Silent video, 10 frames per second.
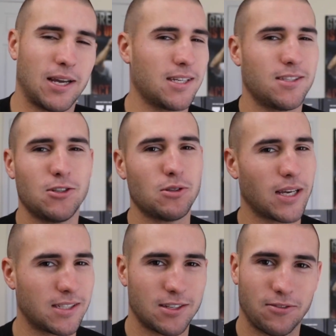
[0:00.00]
I get to do
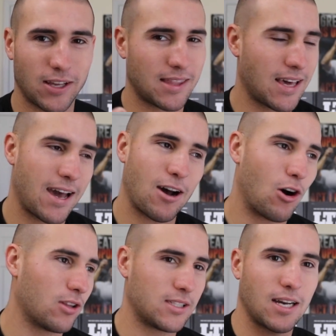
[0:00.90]
like stuff like that
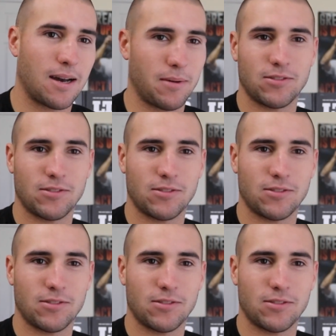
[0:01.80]
all the time.